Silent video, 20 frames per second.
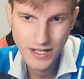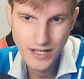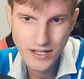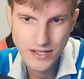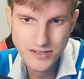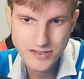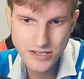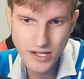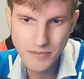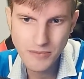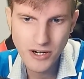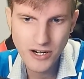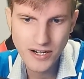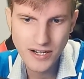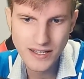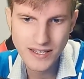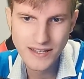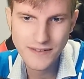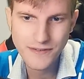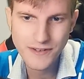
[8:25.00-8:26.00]
Some are
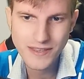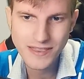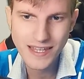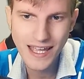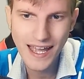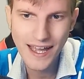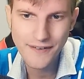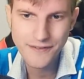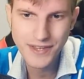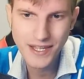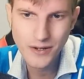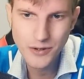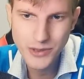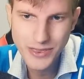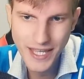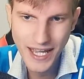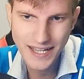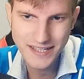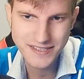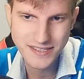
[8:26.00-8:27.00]
even have the
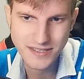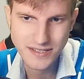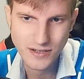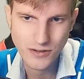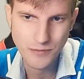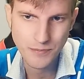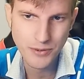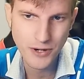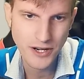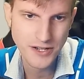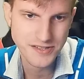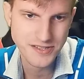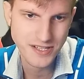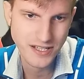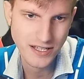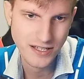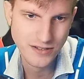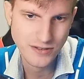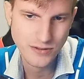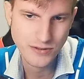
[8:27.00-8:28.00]
audacity of pricing
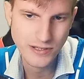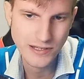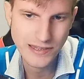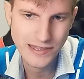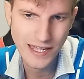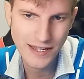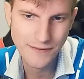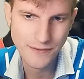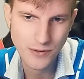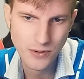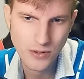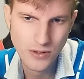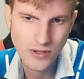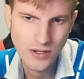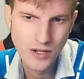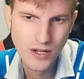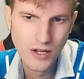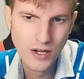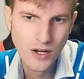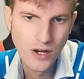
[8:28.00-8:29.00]
it to the level
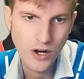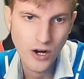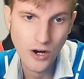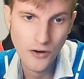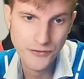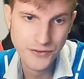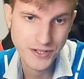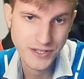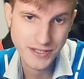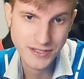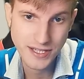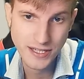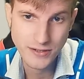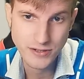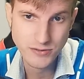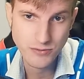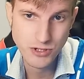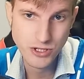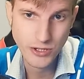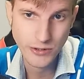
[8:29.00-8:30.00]
of the Nintendo
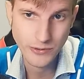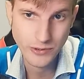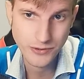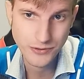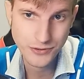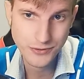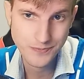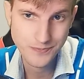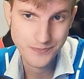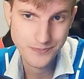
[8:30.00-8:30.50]
Switch OLED.